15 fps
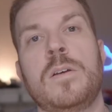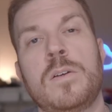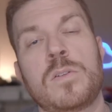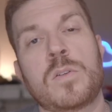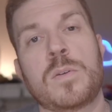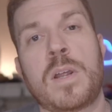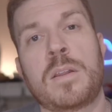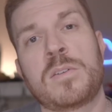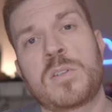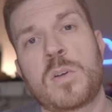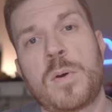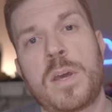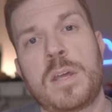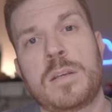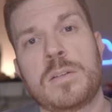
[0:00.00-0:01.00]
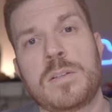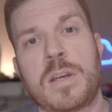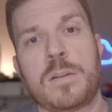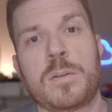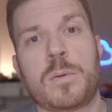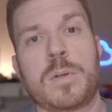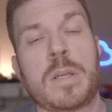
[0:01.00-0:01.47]
So now let's go ahead and
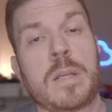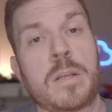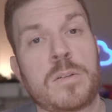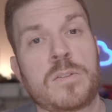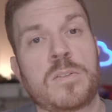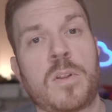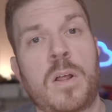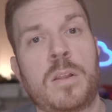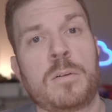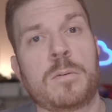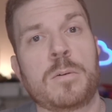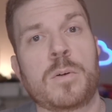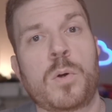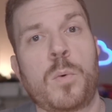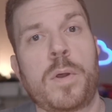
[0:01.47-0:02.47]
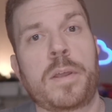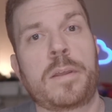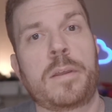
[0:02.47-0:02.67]
download it installer real quick.